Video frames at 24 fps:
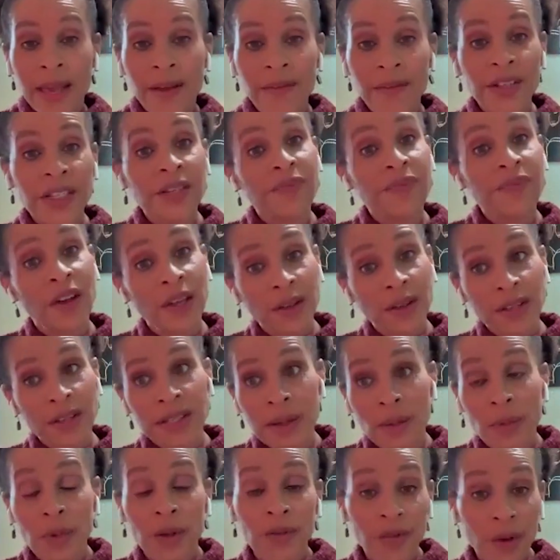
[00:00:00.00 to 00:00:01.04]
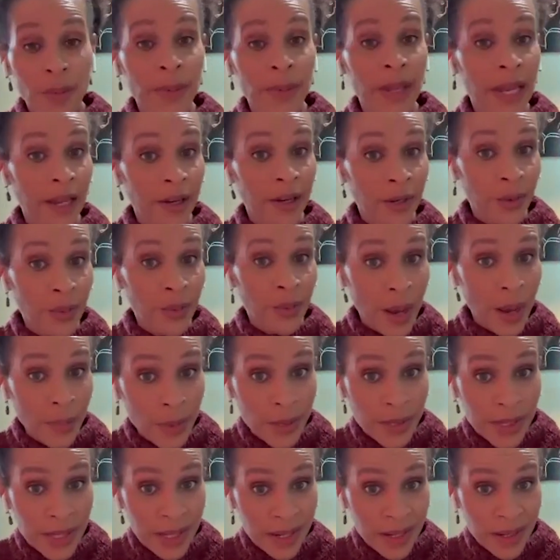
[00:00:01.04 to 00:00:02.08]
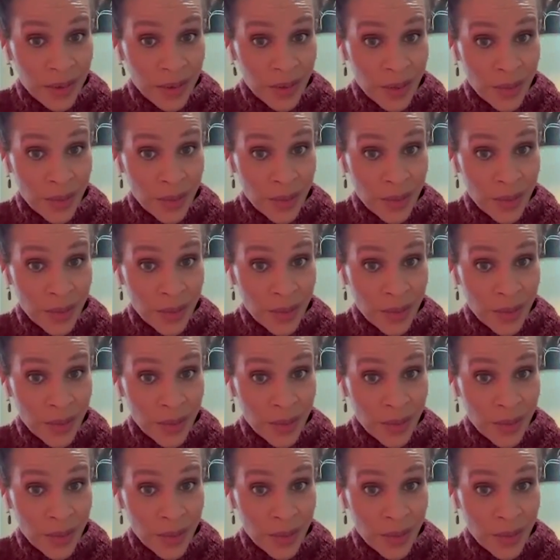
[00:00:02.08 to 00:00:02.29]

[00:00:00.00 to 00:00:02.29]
if it's someone from an underrepresented